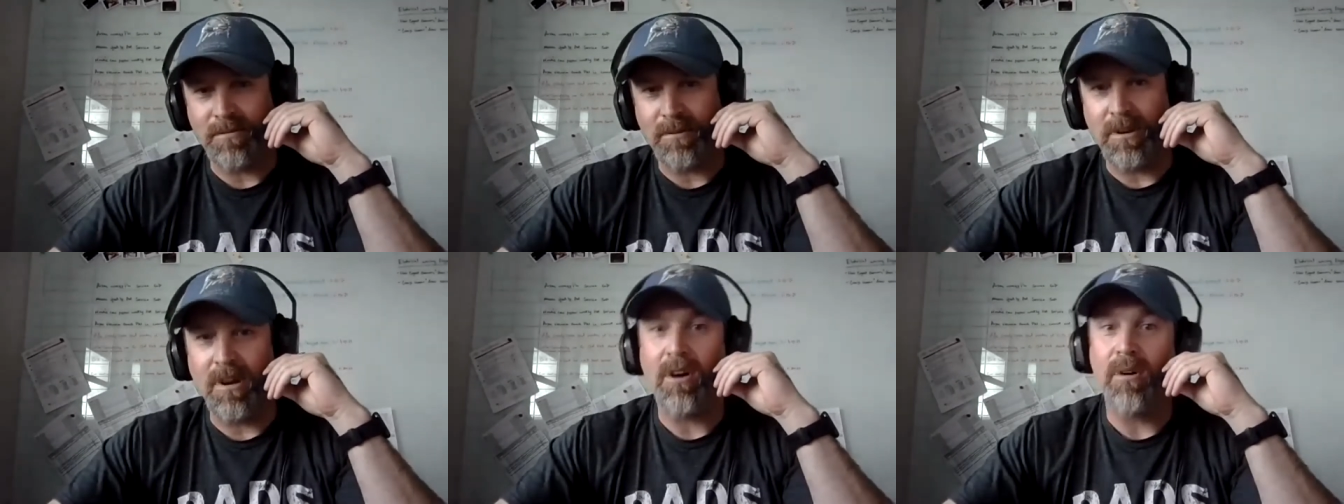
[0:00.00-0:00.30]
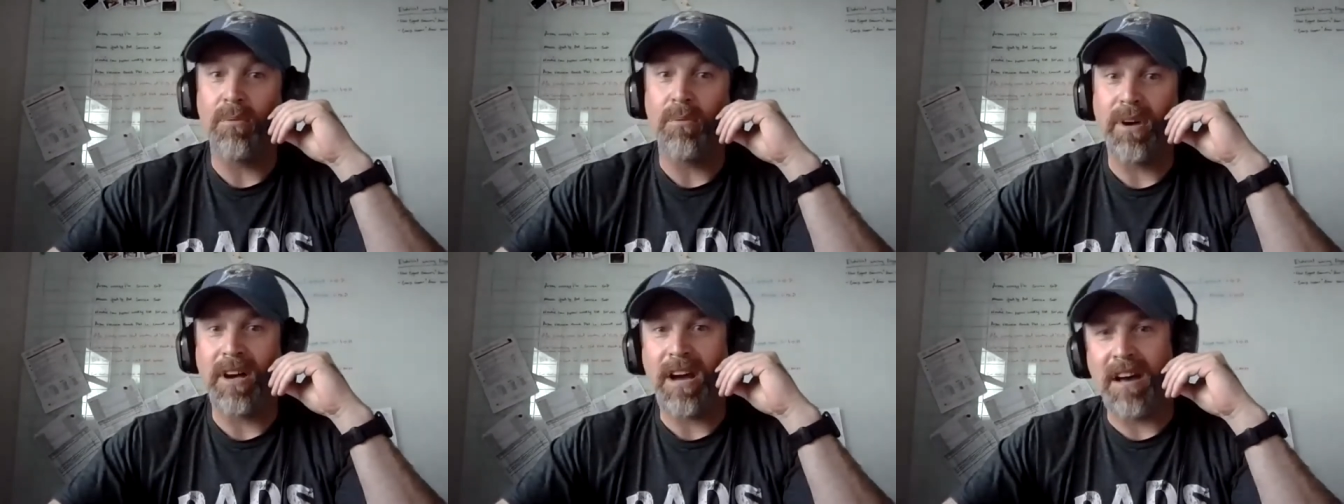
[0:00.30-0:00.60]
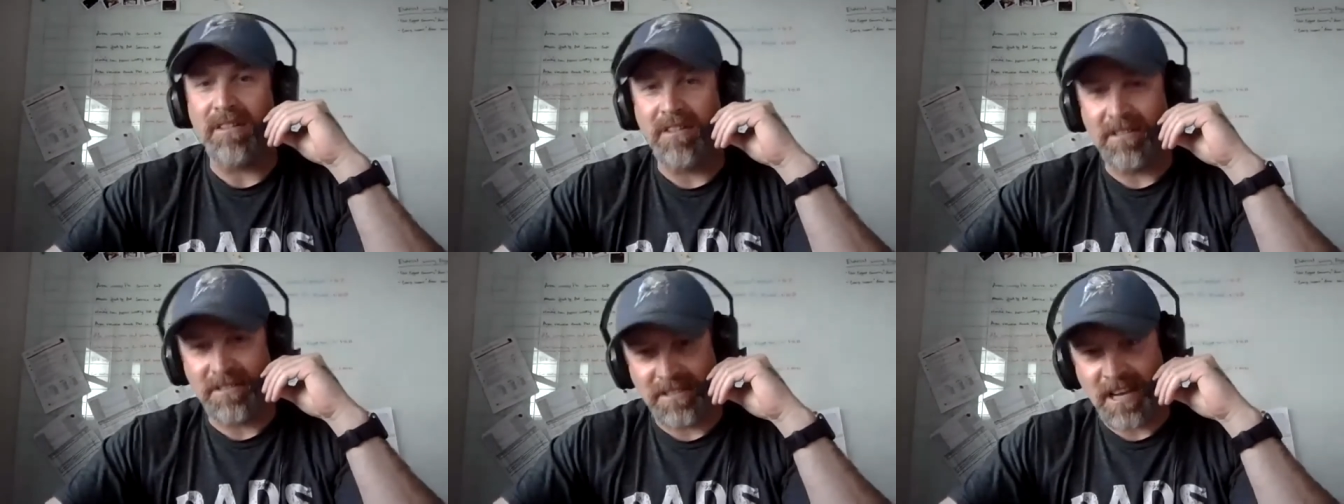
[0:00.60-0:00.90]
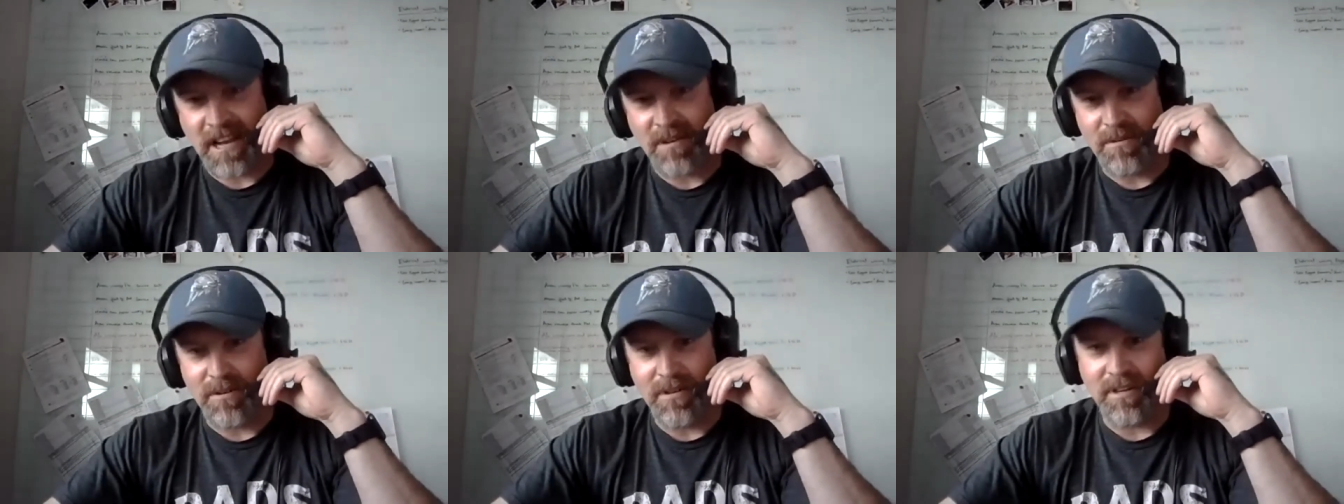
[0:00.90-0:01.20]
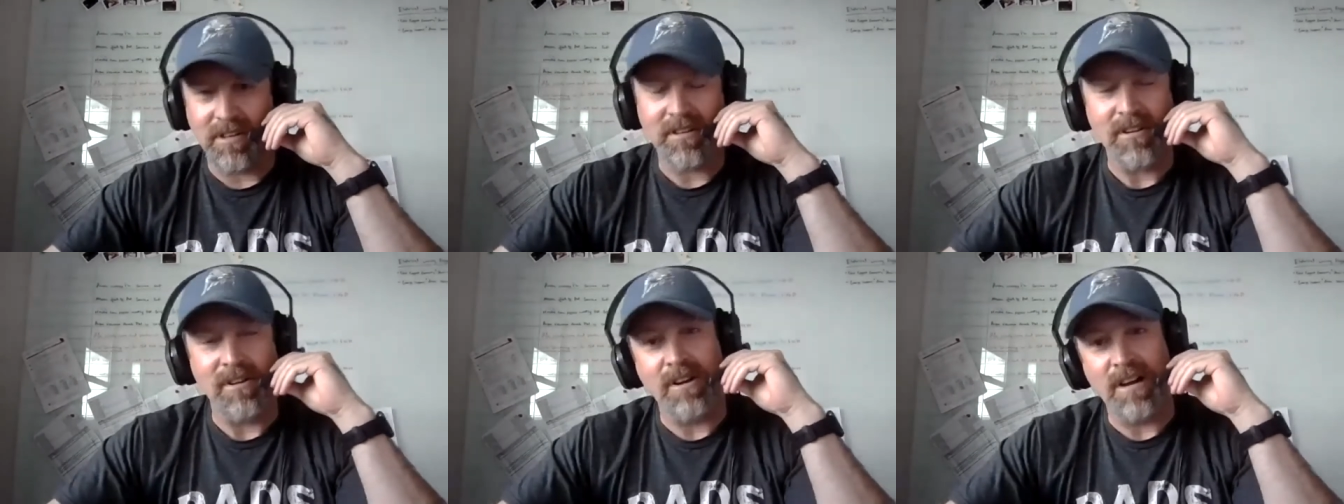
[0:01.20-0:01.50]
oh, well, how does that
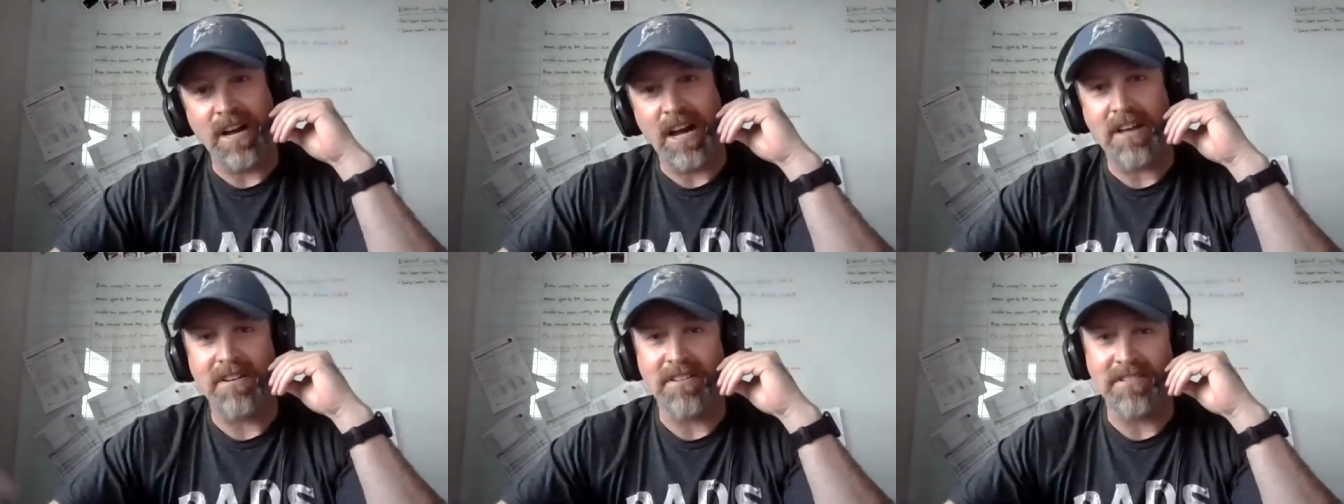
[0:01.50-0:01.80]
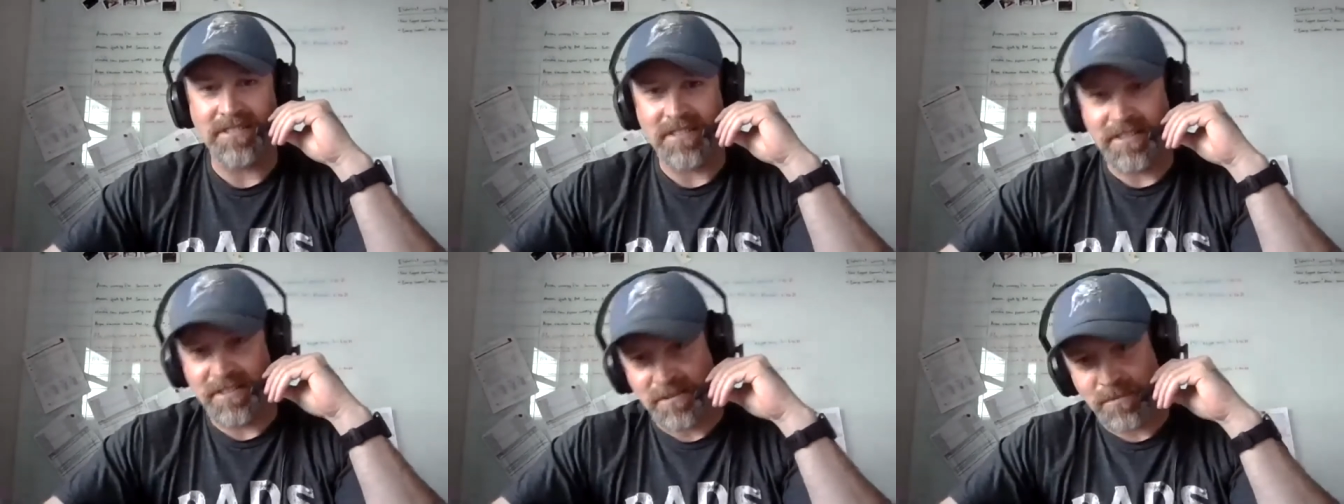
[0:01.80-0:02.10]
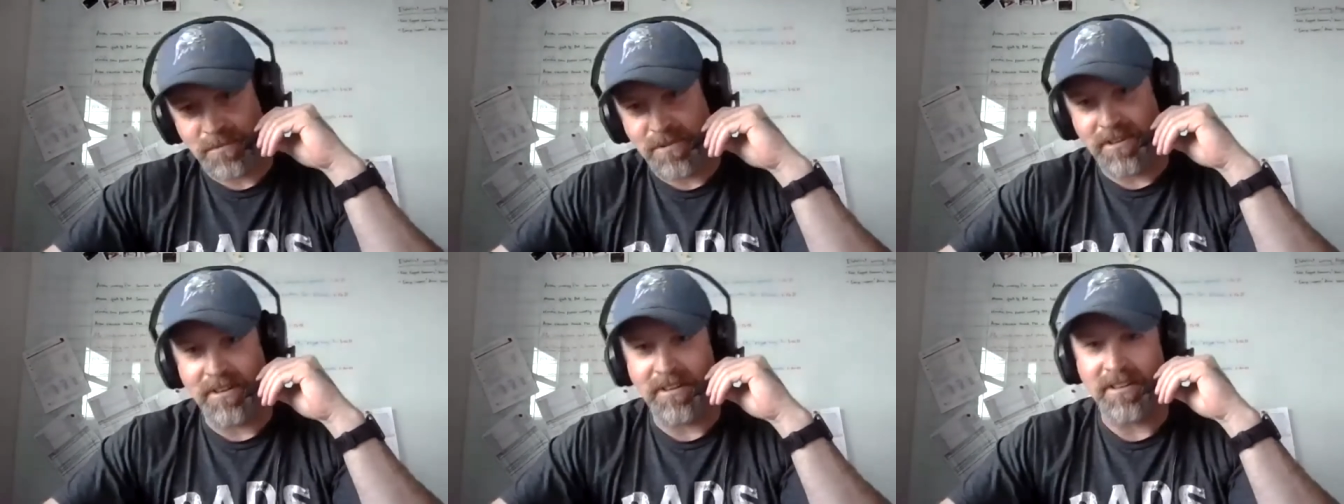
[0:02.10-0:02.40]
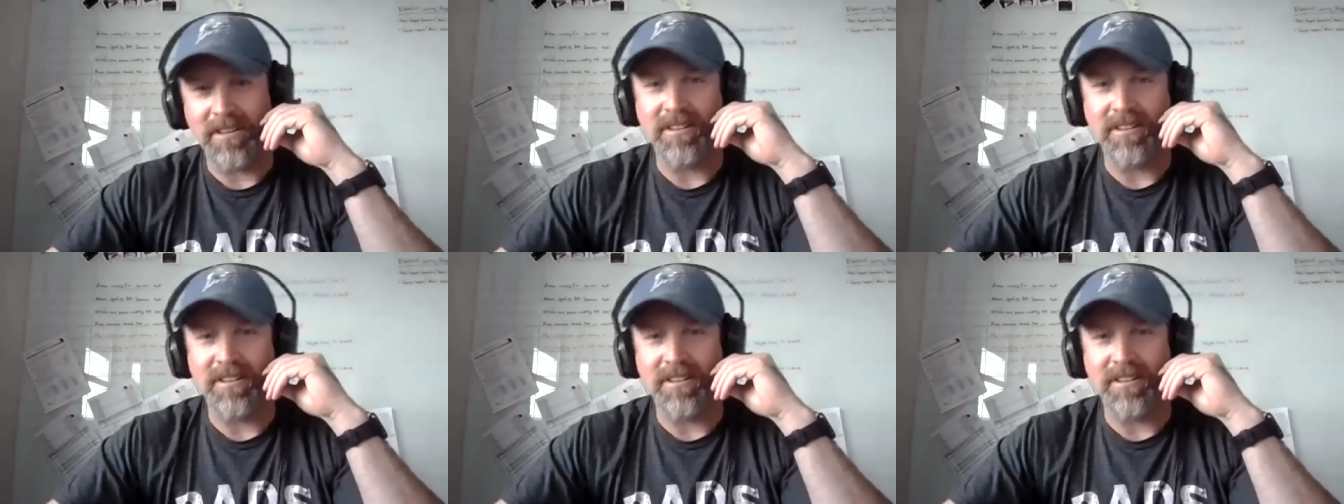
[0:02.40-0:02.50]
work? Oh, how does this work?